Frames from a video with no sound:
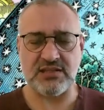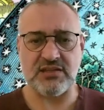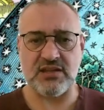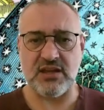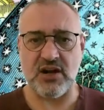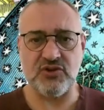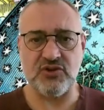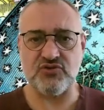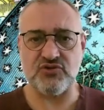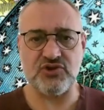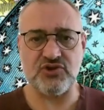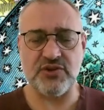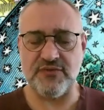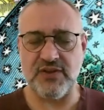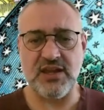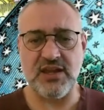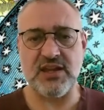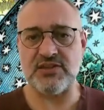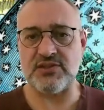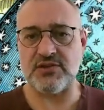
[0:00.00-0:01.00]
the hundreds of
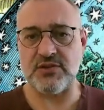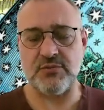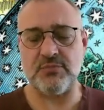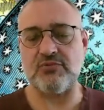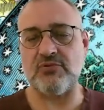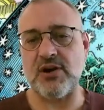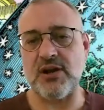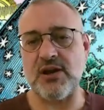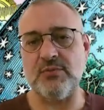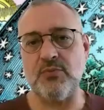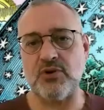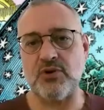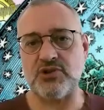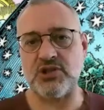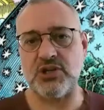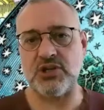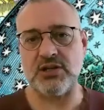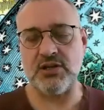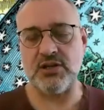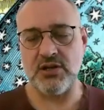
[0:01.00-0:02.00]
years of the
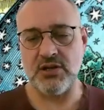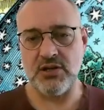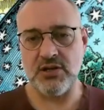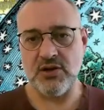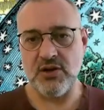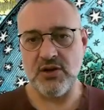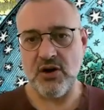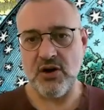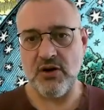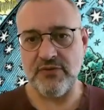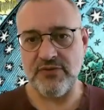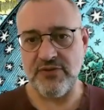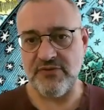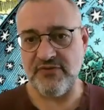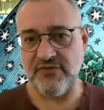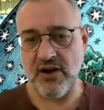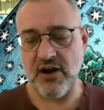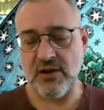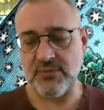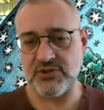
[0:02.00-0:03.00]
brainwashing of the
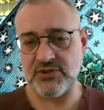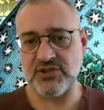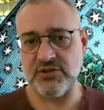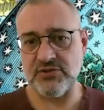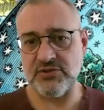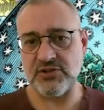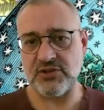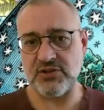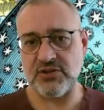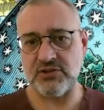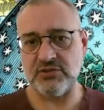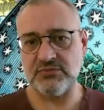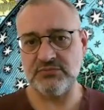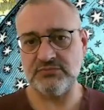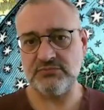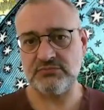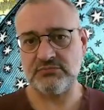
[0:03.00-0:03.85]
pharmaceutical